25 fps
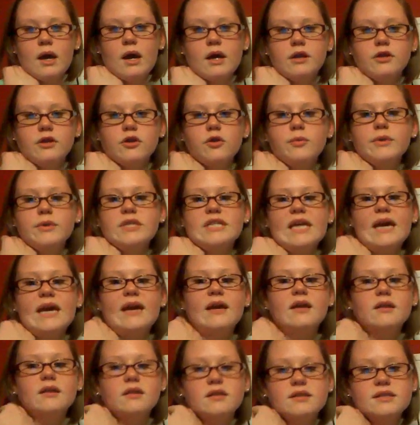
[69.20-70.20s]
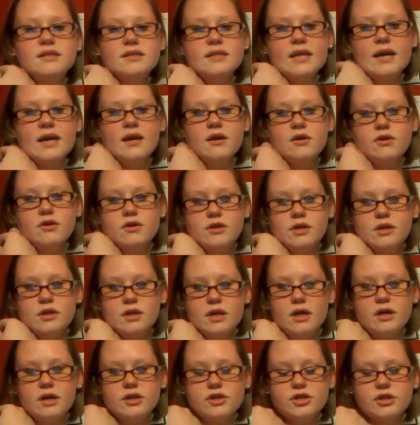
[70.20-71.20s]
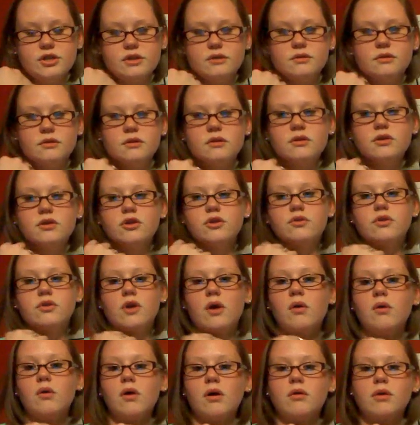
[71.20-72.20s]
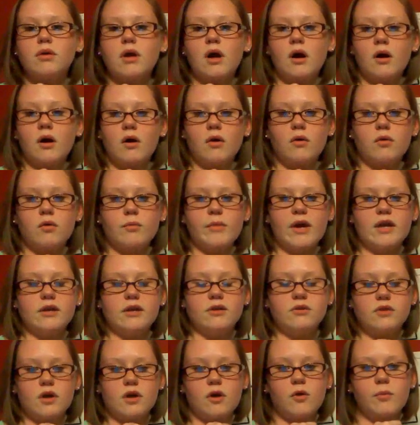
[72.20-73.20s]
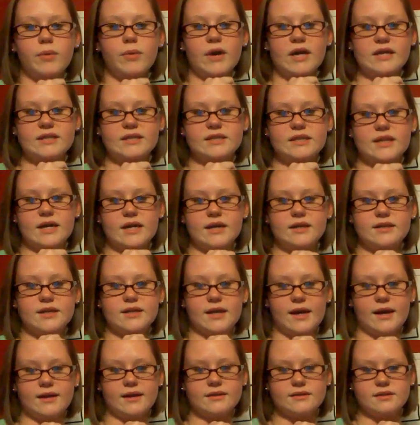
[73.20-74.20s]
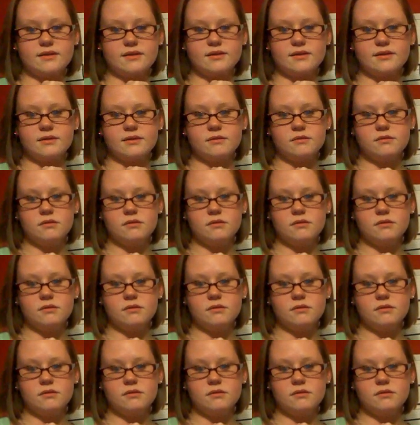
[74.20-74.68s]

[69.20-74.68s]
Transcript: and you'll be taking the standard deduction. You don't own a home and you don't pay state taxes.